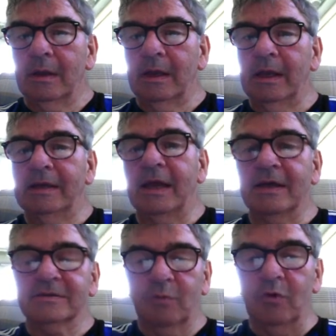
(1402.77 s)
it
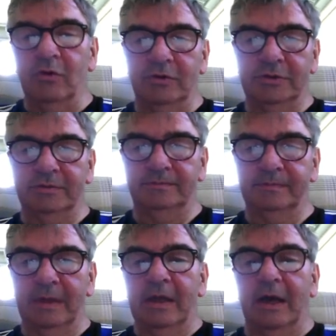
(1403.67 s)
has worked.
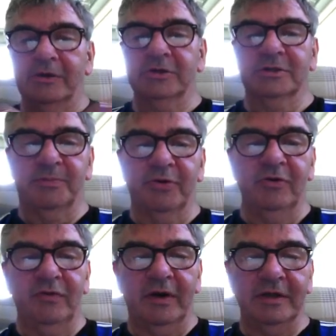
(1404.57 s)
And just to
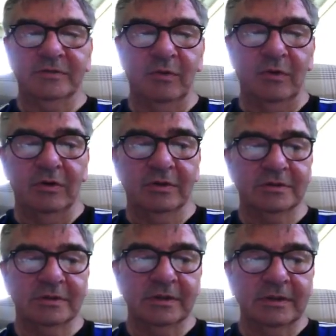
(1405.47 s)
prove that it's worked,
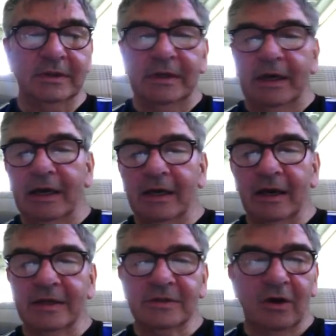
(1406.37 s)

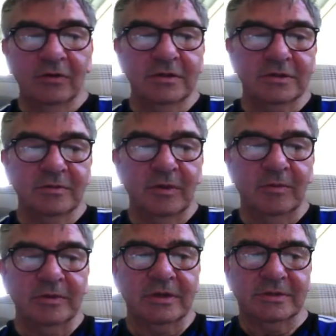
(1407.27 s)
let's alter some
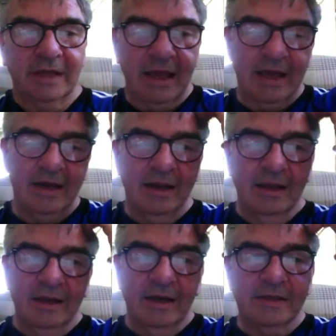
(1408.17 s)
numbers, because again,
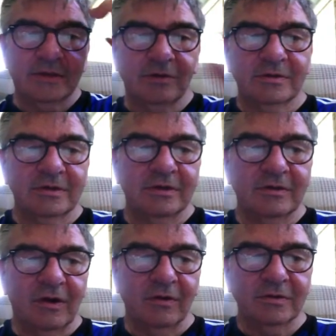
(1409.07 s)
let's alter
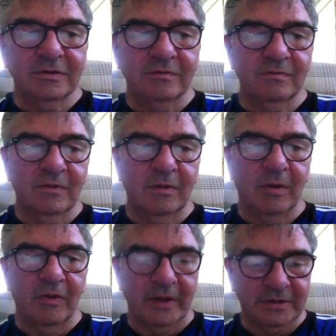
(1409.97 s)
them
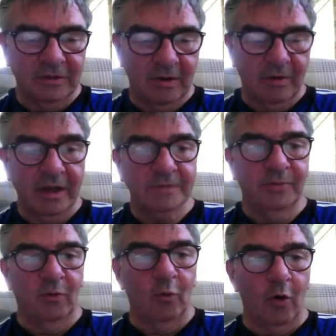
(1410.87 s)
on this. So let's
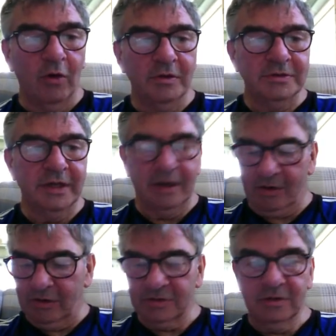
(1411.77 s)
put ones in
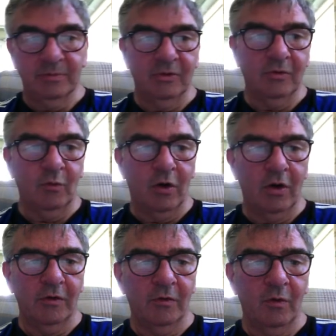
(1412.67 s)
across the board.
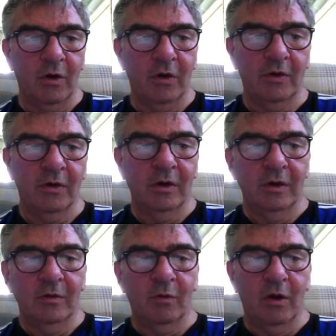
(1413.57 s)
1, 1,
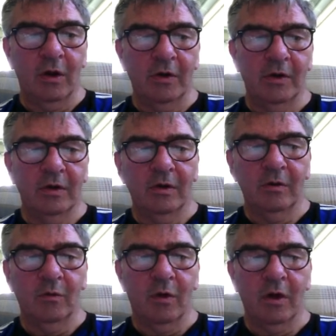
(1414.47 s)
1,
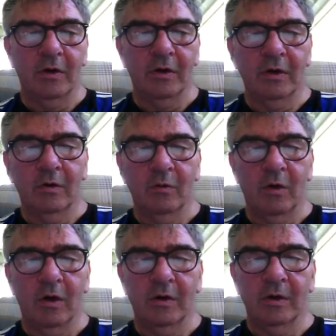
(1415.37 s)
1, 1,